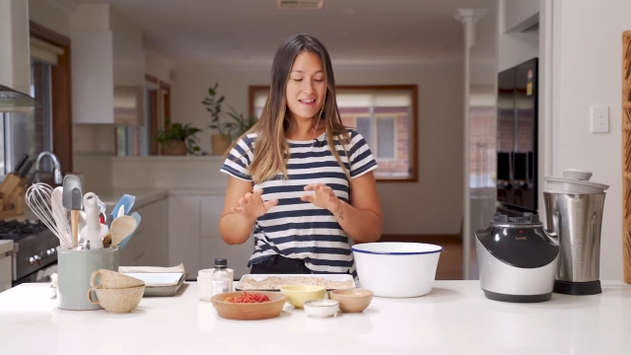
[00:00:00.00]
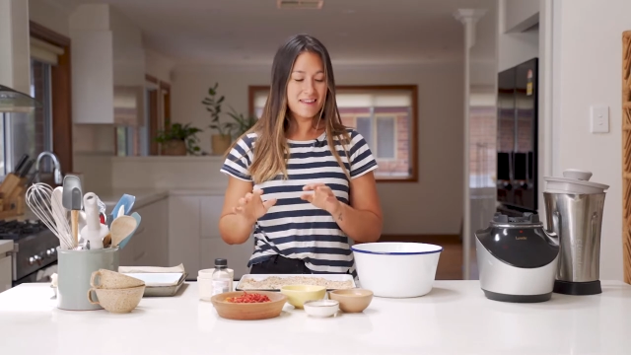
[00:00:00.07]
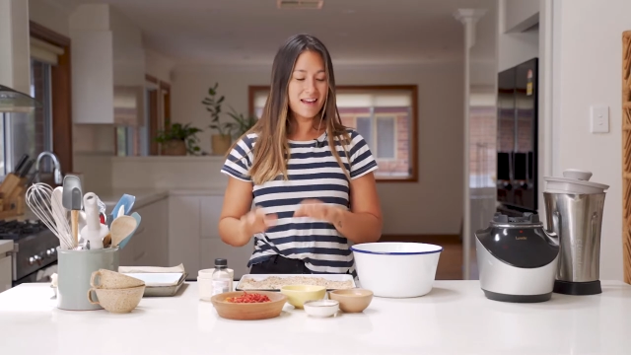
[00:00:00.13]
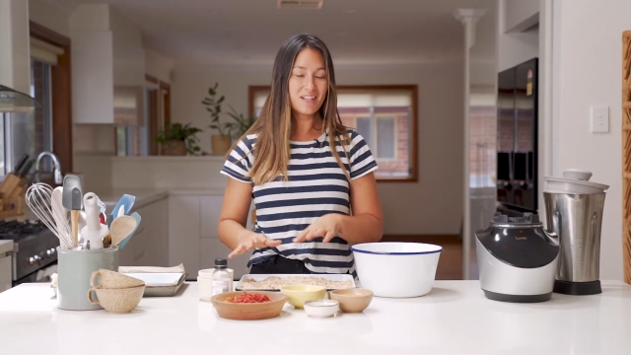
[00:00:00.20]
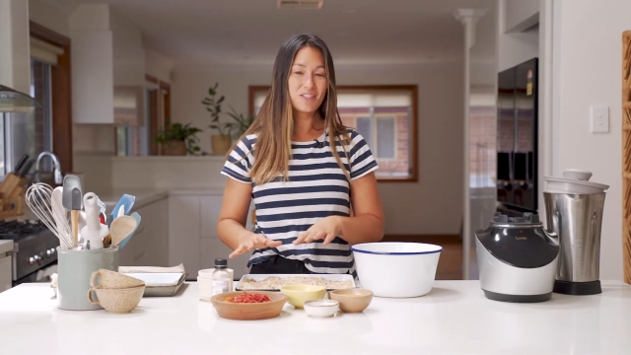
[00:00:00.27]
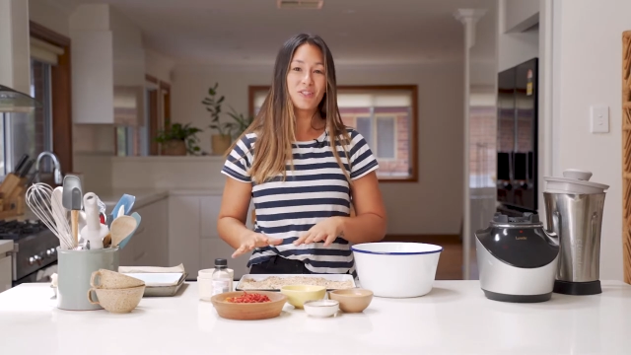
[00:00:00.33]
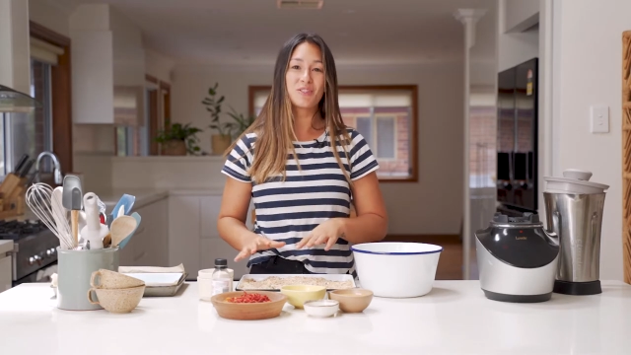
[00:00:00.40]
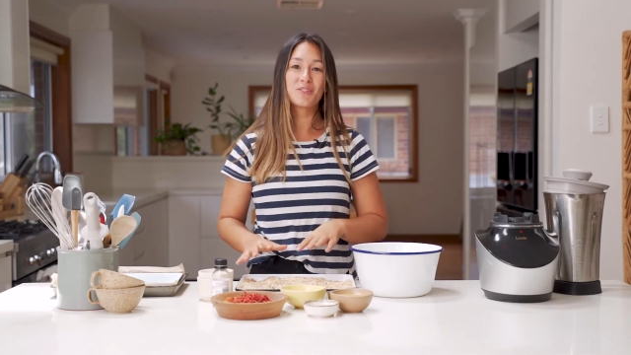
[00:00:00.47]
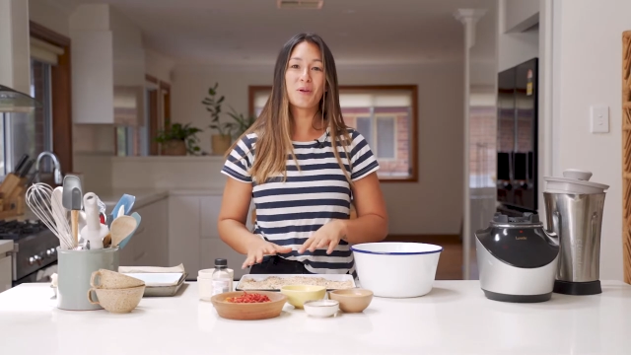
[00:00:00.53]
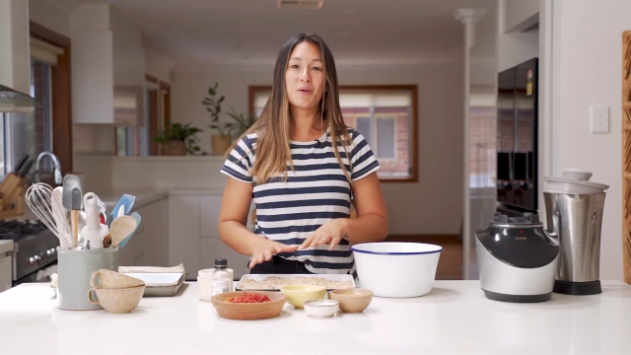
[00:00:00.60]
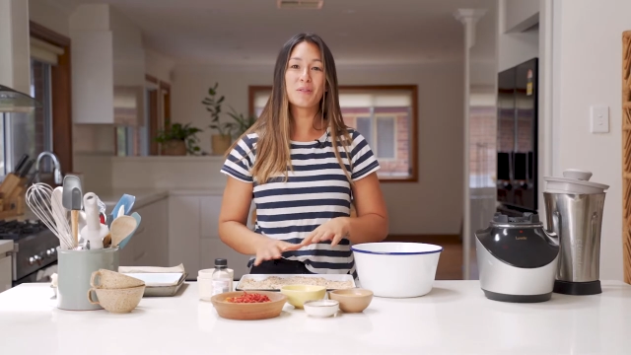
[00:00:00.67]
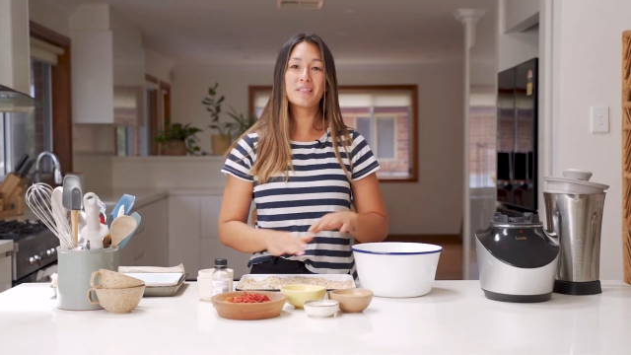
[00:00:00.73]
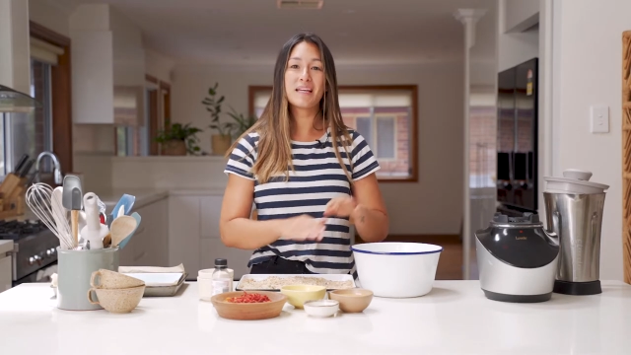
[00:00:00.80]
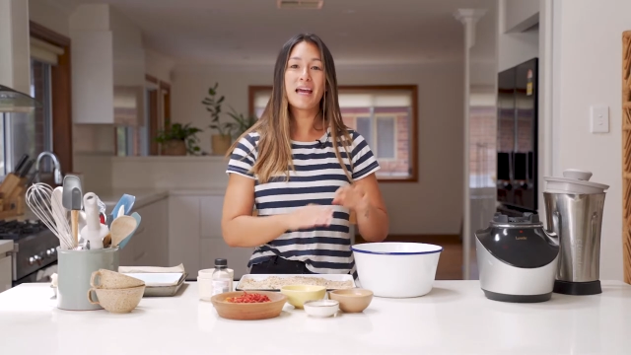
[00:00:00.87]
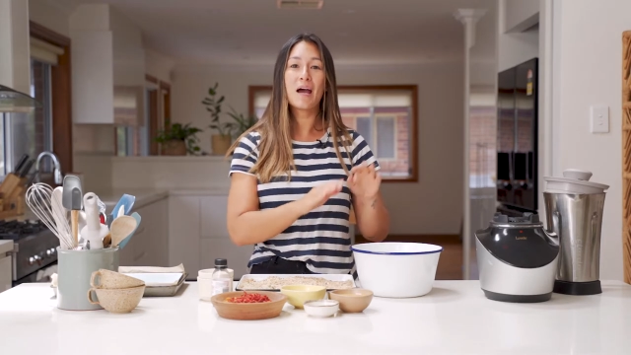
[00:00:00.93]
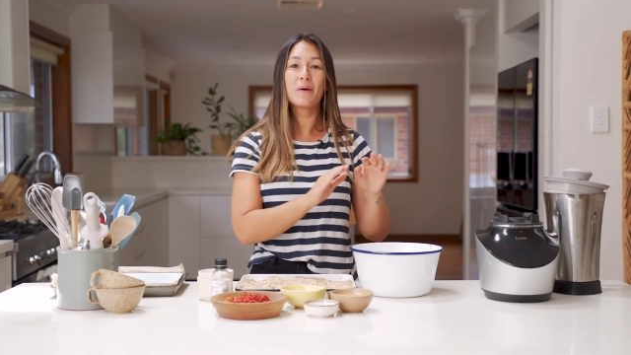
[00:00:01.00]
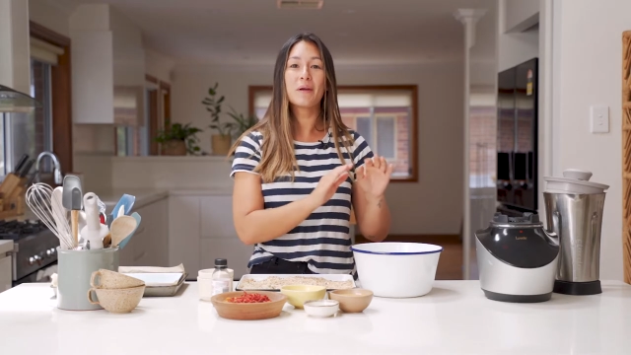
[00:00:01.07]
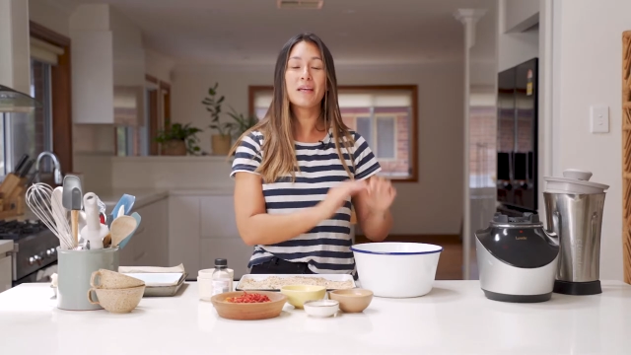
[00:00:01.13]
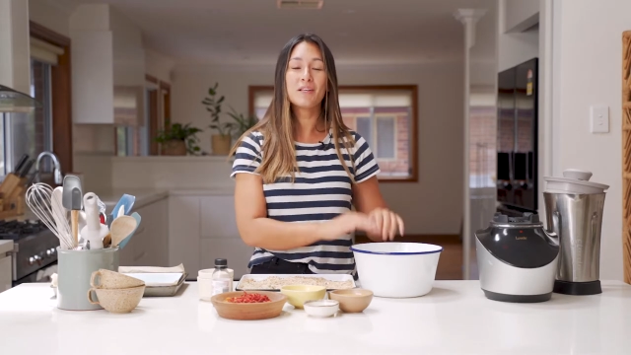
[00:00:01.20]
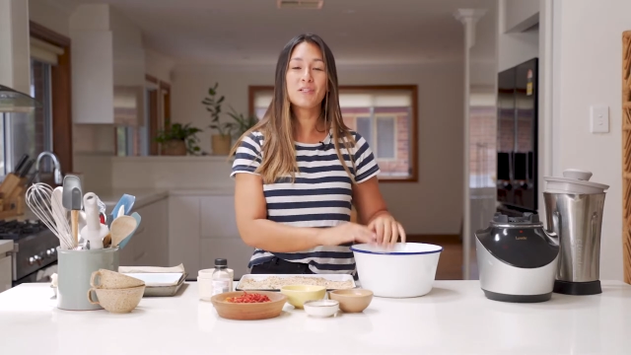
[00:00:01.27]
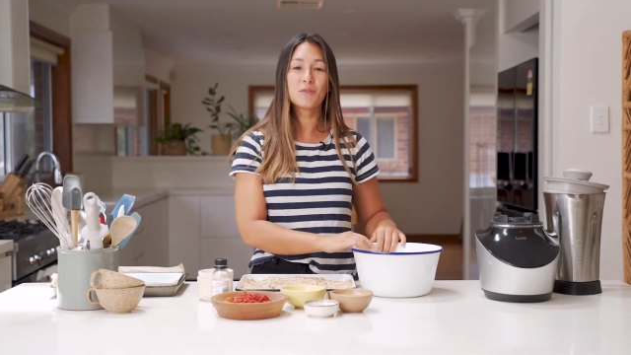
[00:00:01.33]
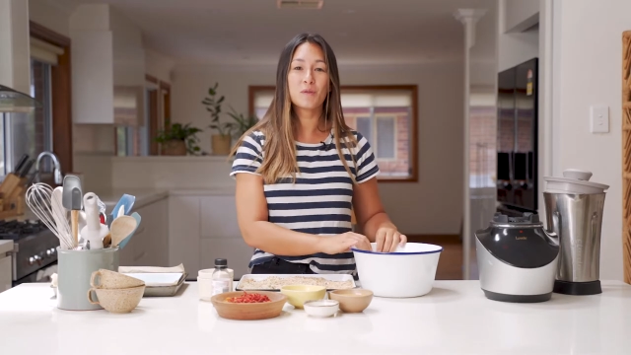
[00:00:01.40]
That just goes now
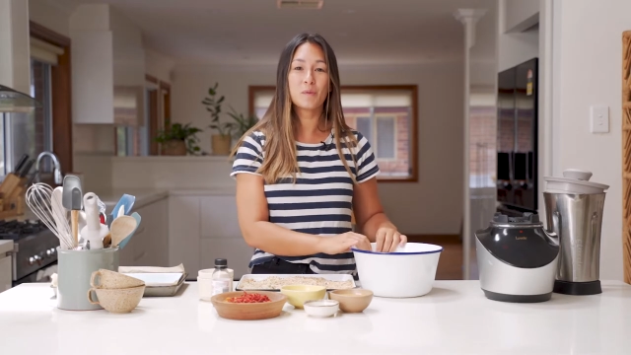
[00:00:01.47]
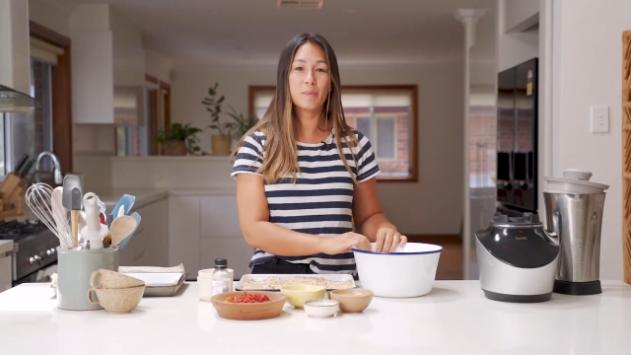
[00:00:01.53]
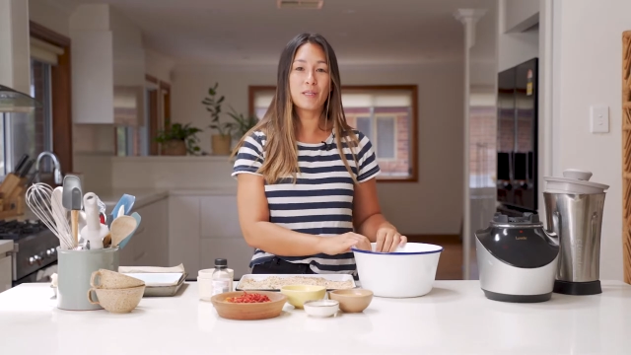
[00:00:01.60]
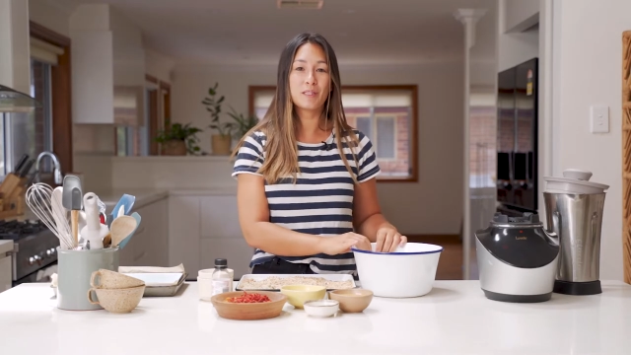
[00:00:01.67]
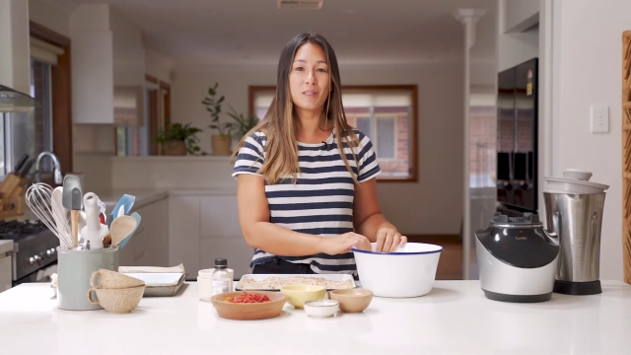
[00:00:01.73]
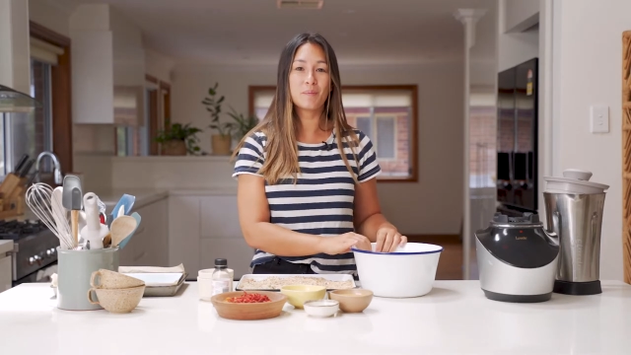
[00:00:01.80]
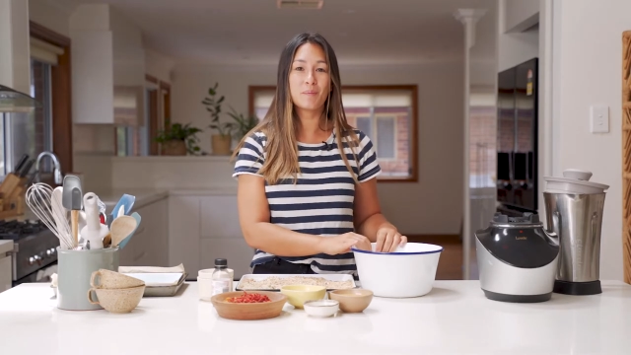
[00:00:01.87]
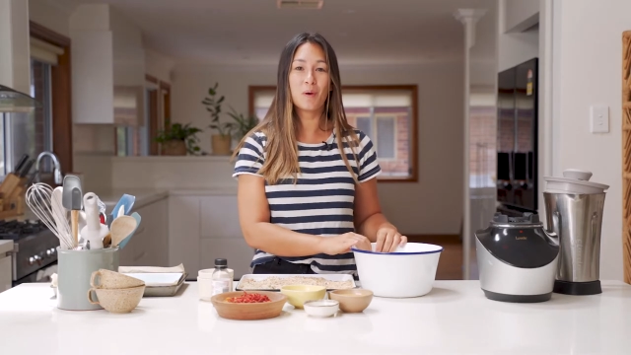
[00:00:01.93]
into a mixing